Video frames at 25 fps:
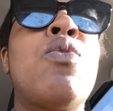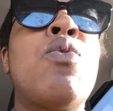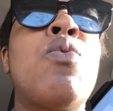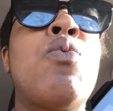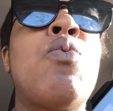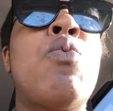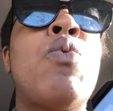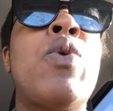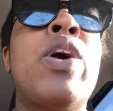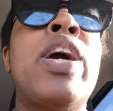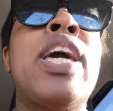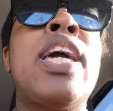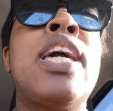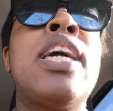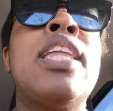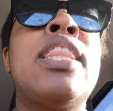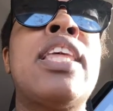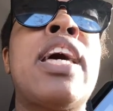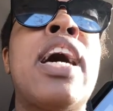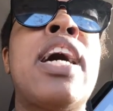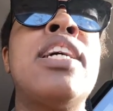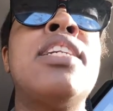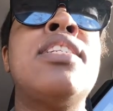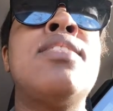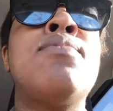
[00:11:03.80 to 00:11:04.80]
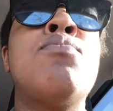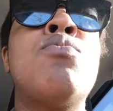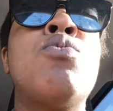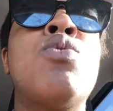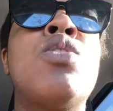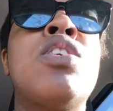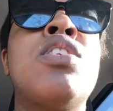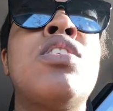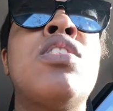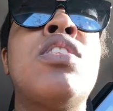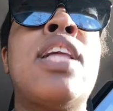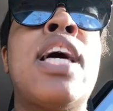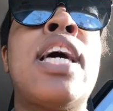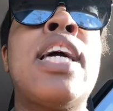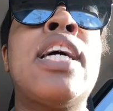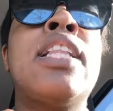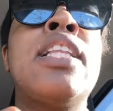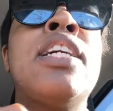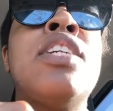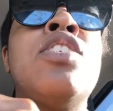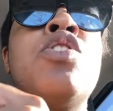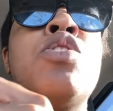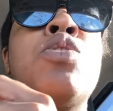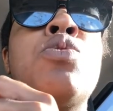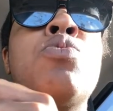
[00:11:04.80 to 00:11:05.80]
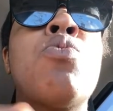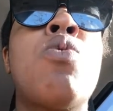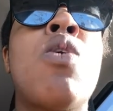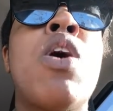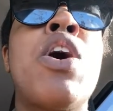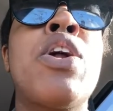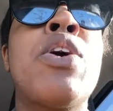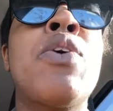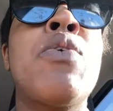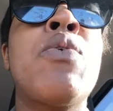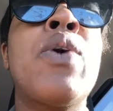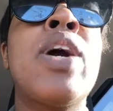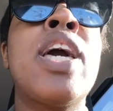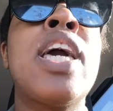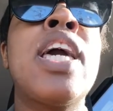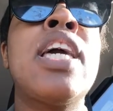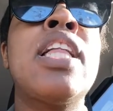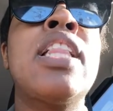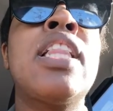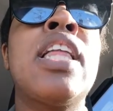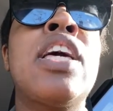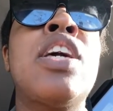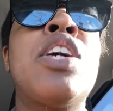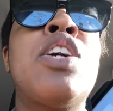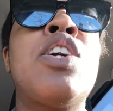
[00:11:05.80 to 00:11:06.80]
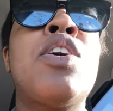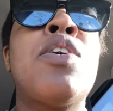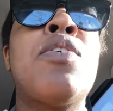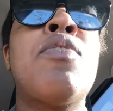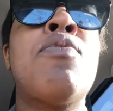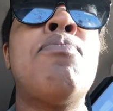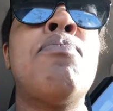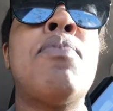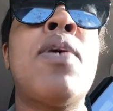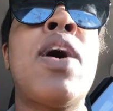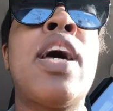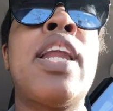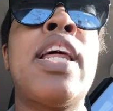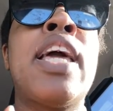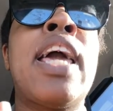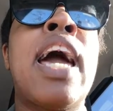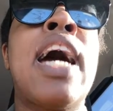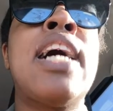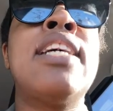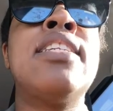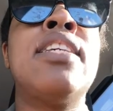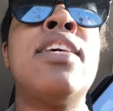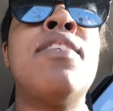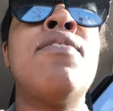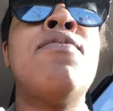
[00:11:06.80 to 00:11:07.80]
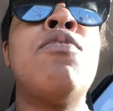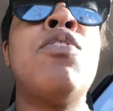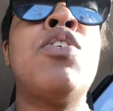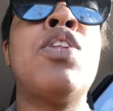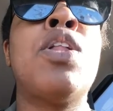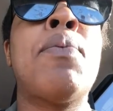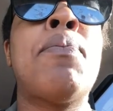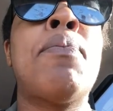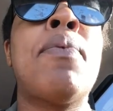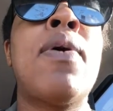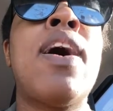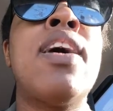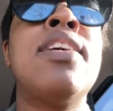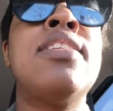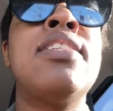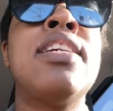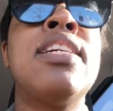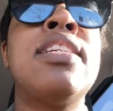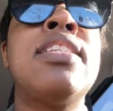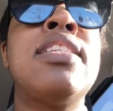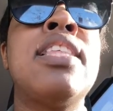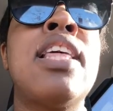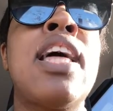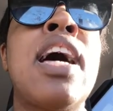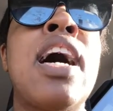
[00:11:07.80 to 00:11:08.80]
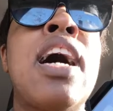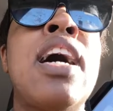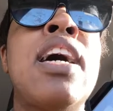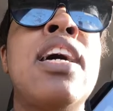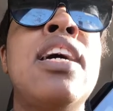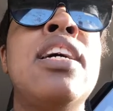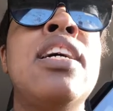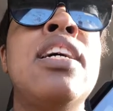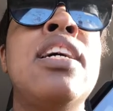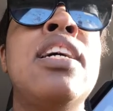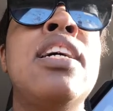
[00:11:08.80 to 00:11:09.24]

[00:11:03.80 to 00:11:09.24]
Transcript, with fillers: weight that is more likely just water weight, like your body hasn't fully processed that.